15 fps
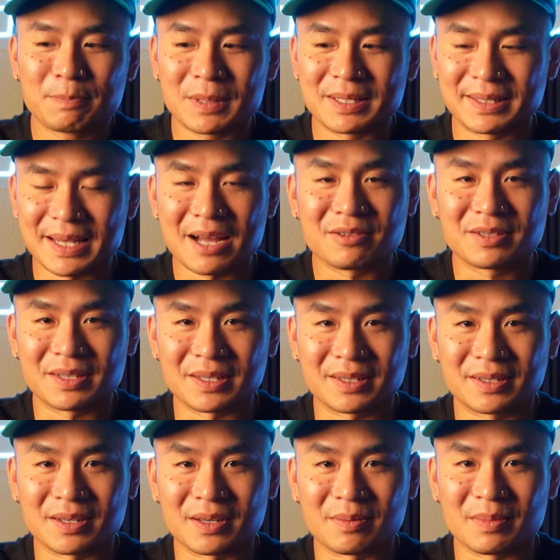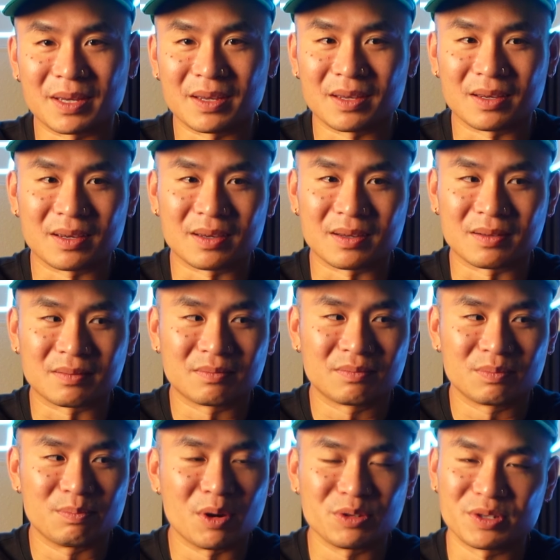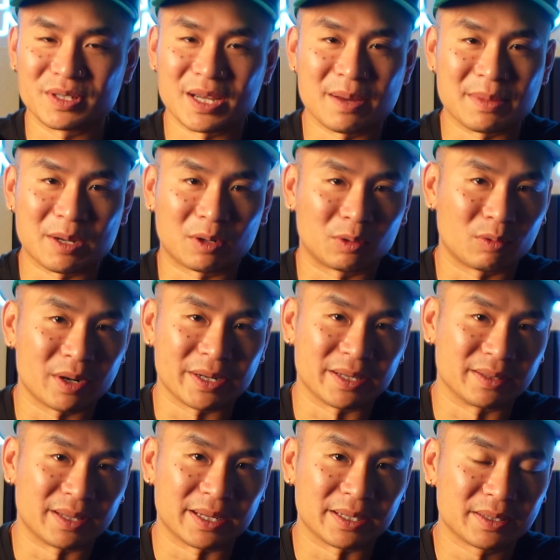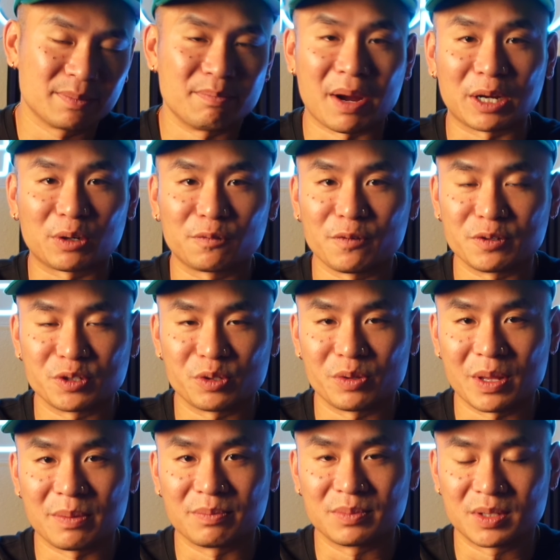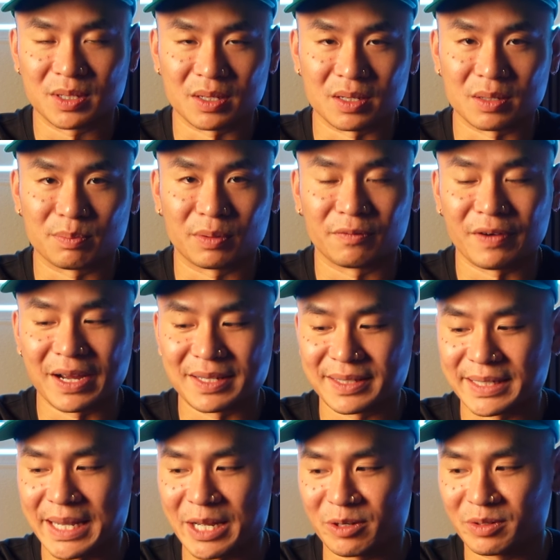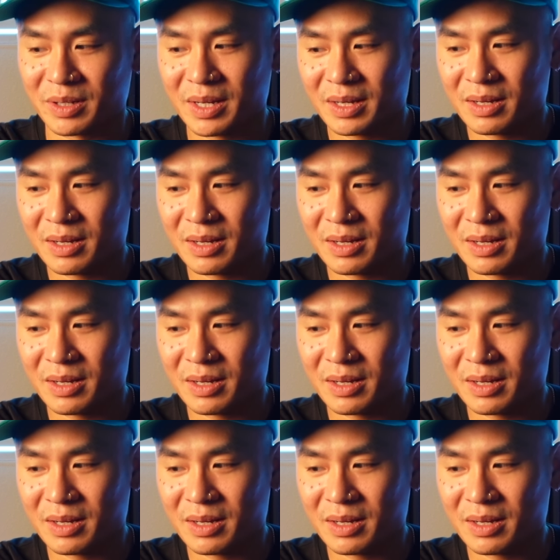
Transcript: sound system, and most of the time they were running like microphones through them to provide sound.